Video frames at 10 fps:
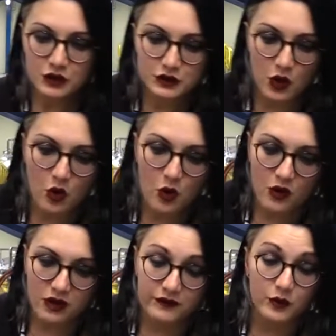So
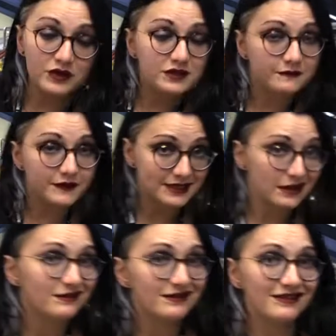if you want to
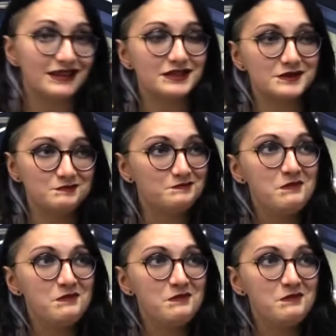visit this